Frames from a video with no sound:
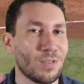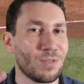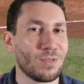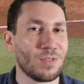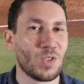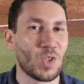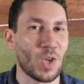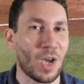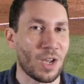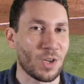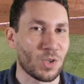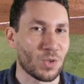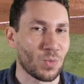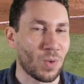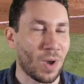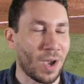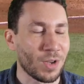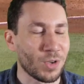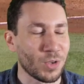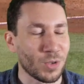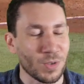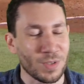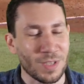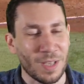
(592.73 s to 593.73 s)
Josh
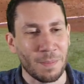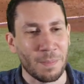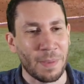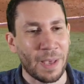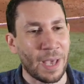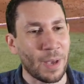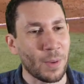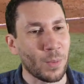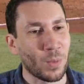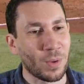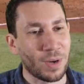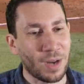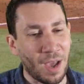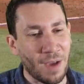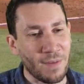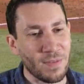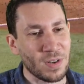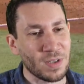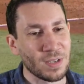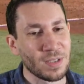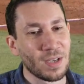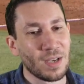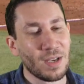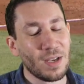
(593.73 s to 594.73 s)
Rogers at bat,
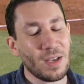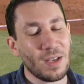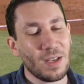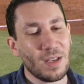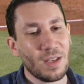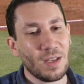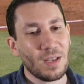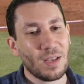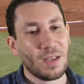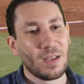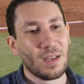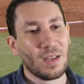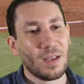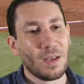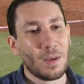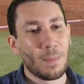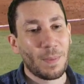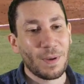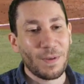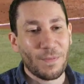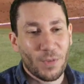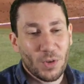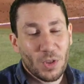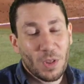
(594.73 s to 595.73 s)
whatever.
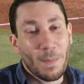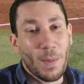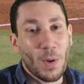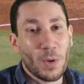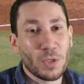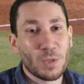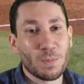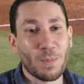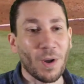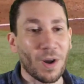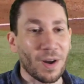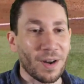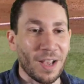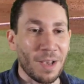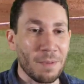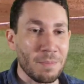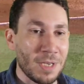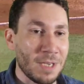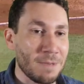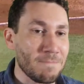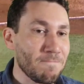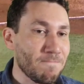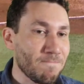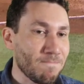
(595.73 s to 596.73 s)
But for the most part, I
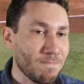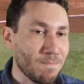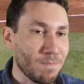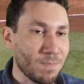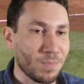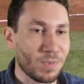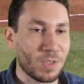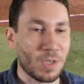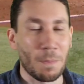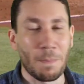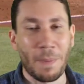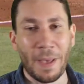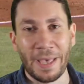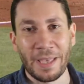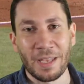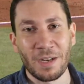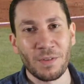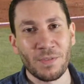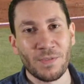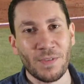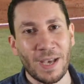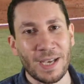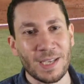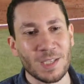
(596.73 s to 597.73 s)
mean,
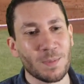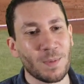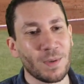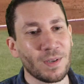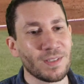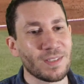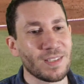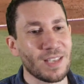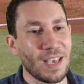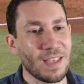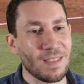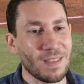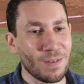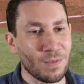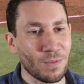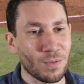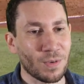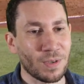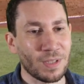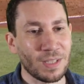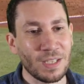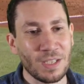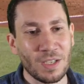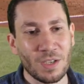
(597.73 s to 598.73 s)
competitive fastballs and then
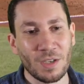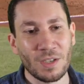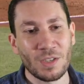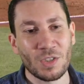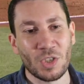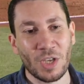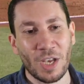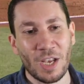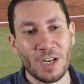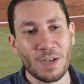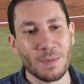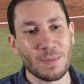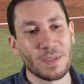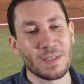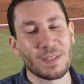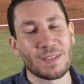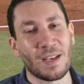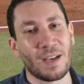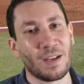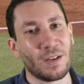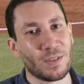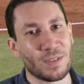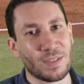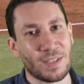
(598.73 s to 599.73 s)
really good changeups and
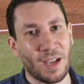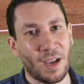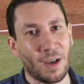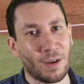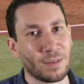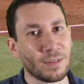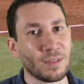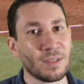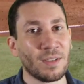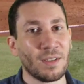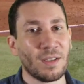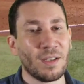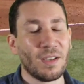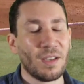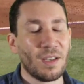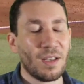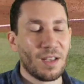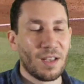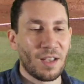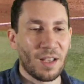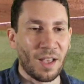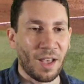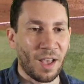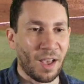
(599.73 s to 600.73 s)
sliders down.
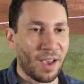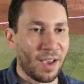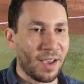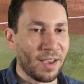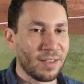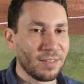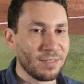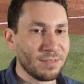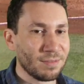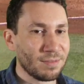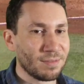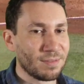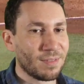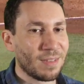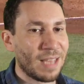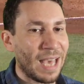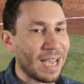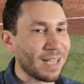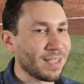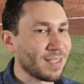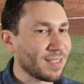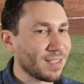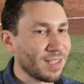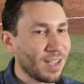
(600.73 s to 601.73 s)

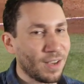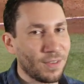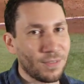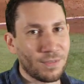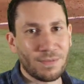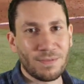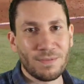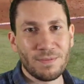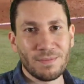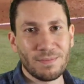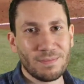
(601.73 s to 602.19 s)
That stuff,